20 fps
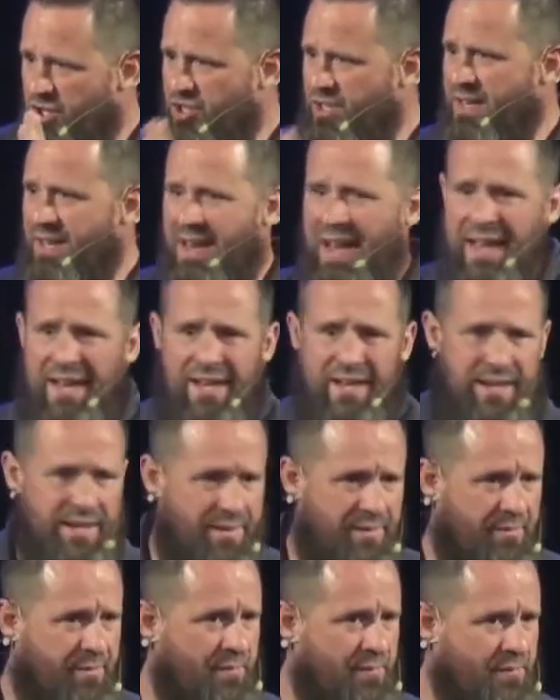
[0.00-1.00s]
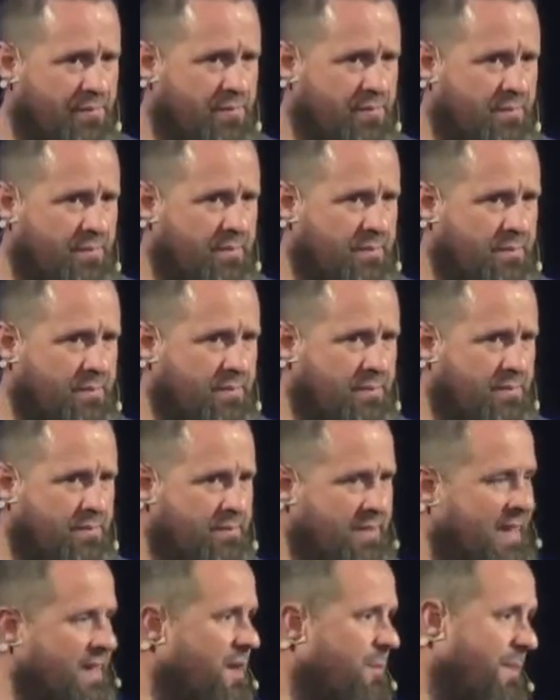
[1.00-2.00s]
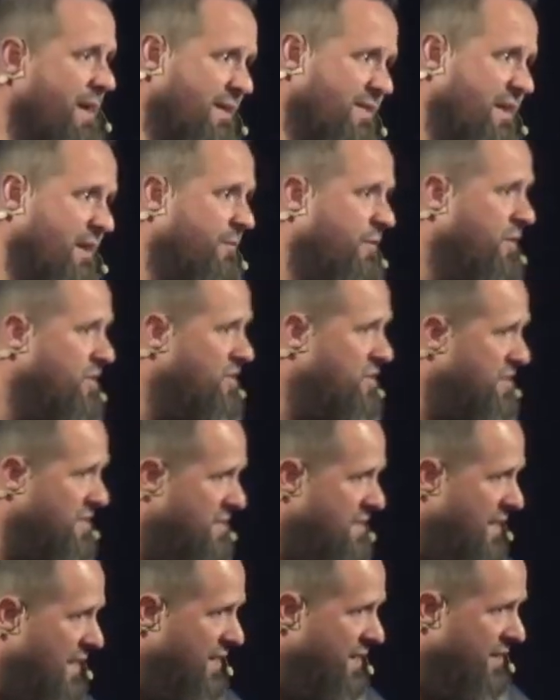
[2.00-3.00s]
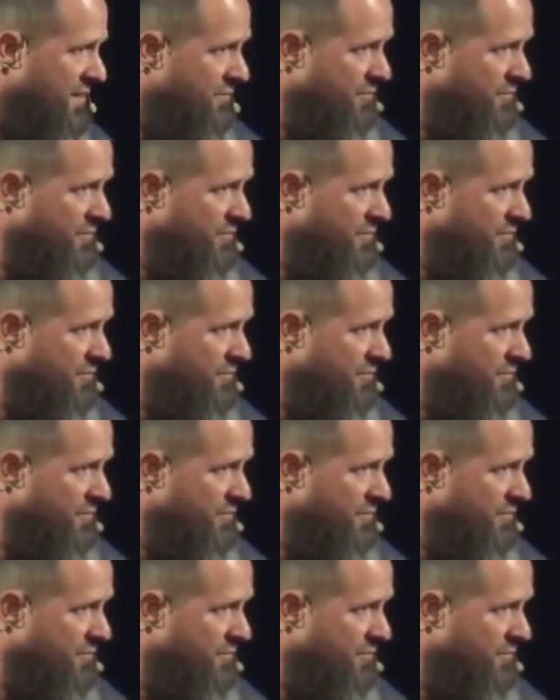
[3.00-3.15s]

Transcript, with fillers: or is she naked? Think about that for just a